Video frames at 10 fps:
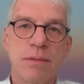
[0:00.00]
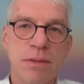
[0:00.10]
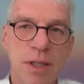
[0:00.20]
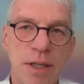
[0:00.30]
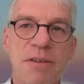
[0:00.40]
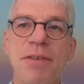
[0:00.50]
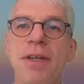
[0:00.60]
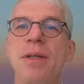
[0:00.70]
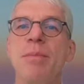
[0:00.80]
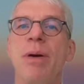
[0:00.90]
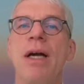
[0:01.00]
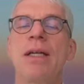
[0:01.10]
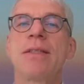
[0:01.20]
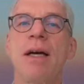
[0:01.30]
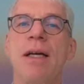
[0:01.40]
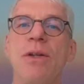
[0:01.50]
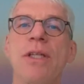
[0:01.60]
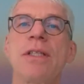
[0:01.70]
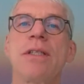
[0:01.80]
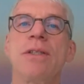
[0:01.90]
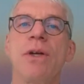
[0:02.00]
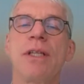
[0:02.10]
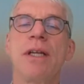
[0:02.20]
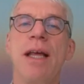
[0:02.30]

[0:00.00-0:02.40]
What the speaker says: Significant parts are not